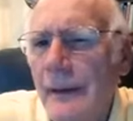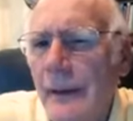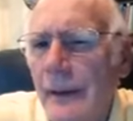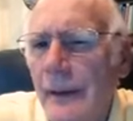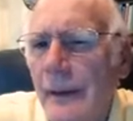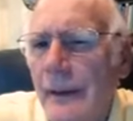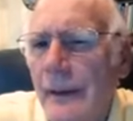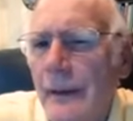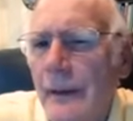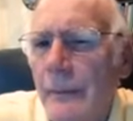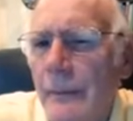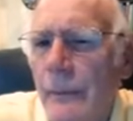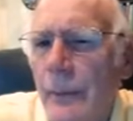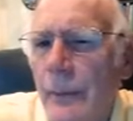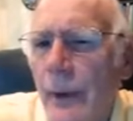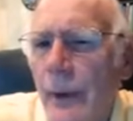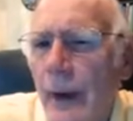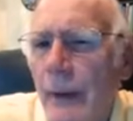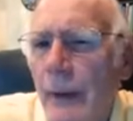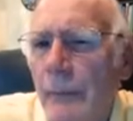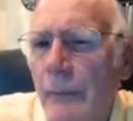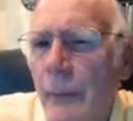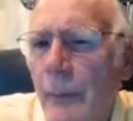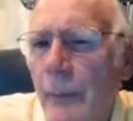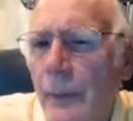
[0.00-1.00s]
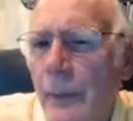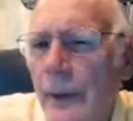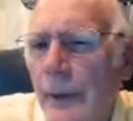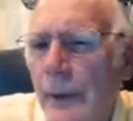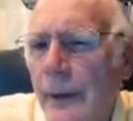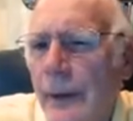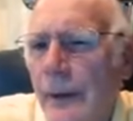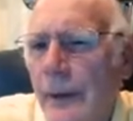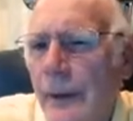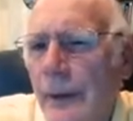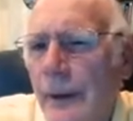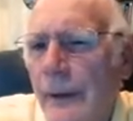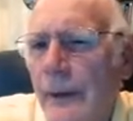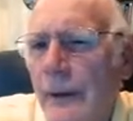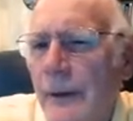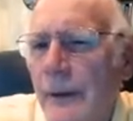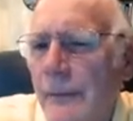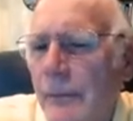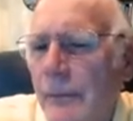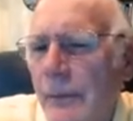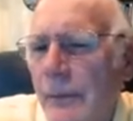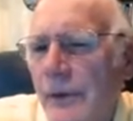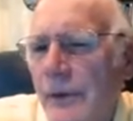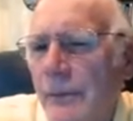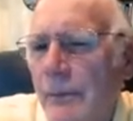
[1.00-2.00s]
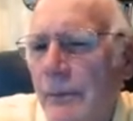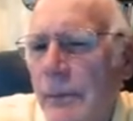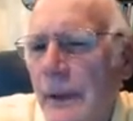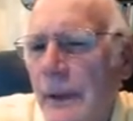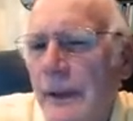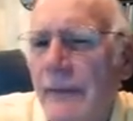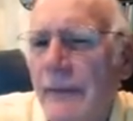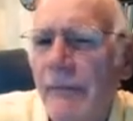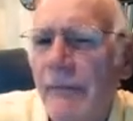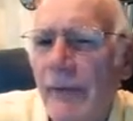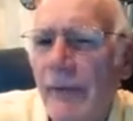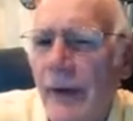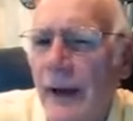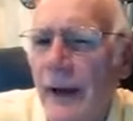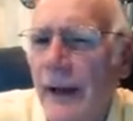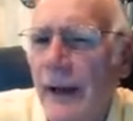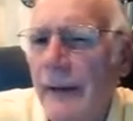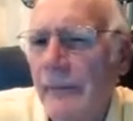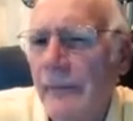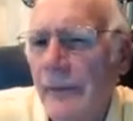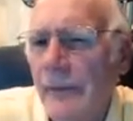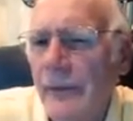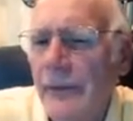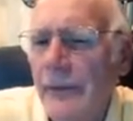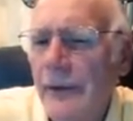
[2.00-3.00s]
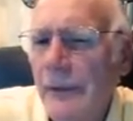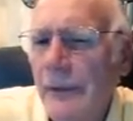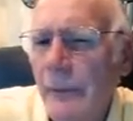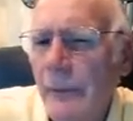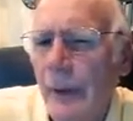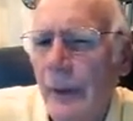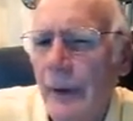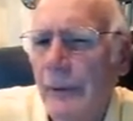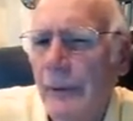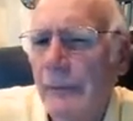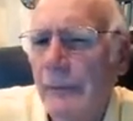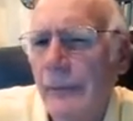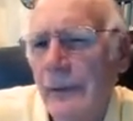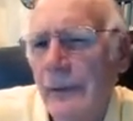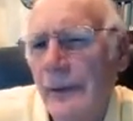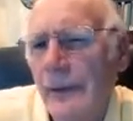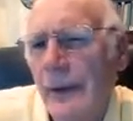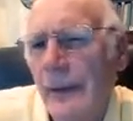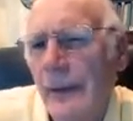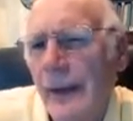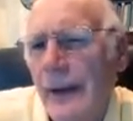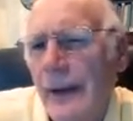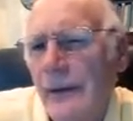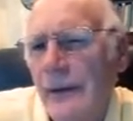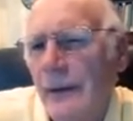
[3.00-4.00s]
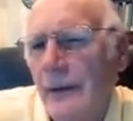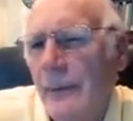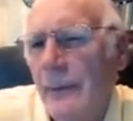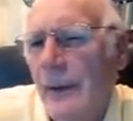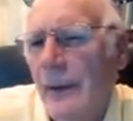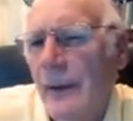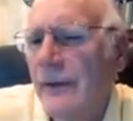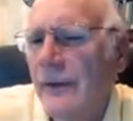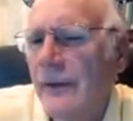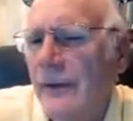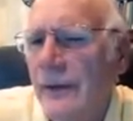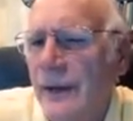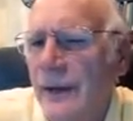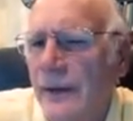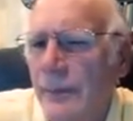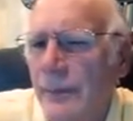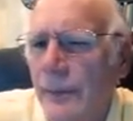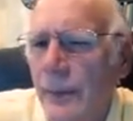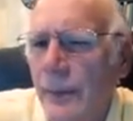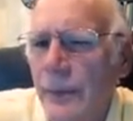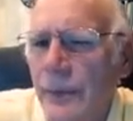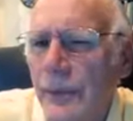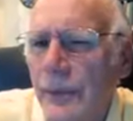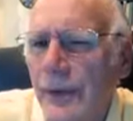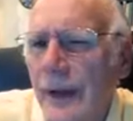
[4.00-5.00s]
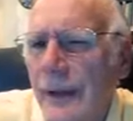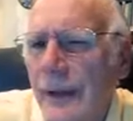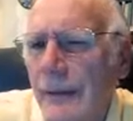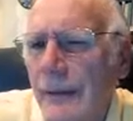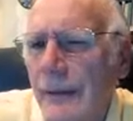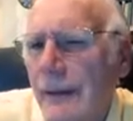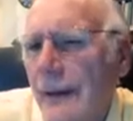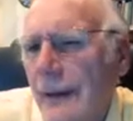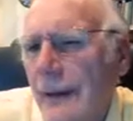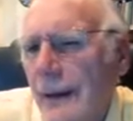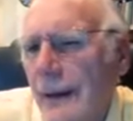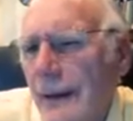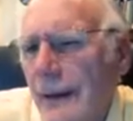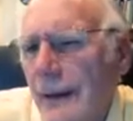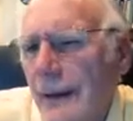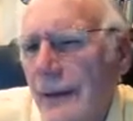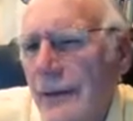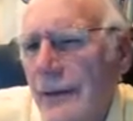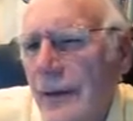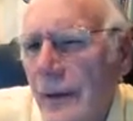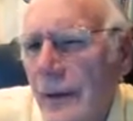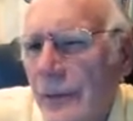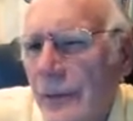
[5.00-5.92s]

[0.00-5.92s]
the probability they're going to split 5-0, and that's about 6%. So